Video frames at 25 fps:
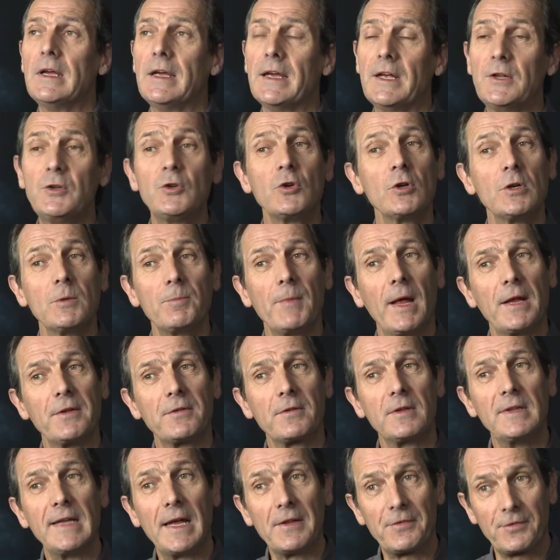In Europe,
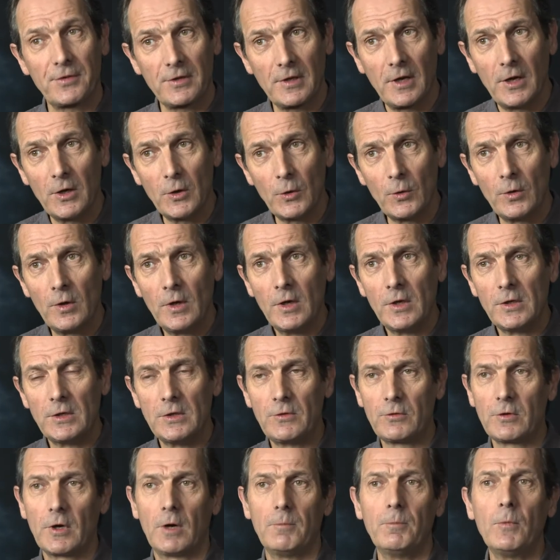that's less so.
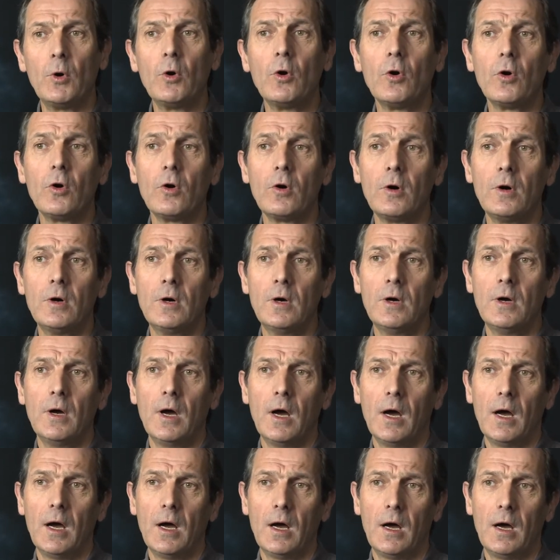You've got more...
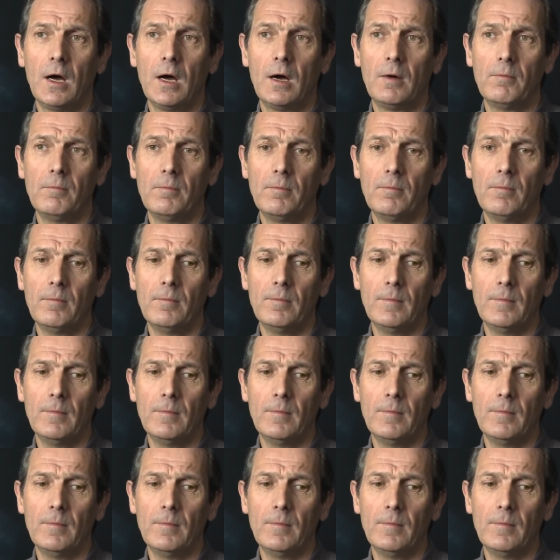well,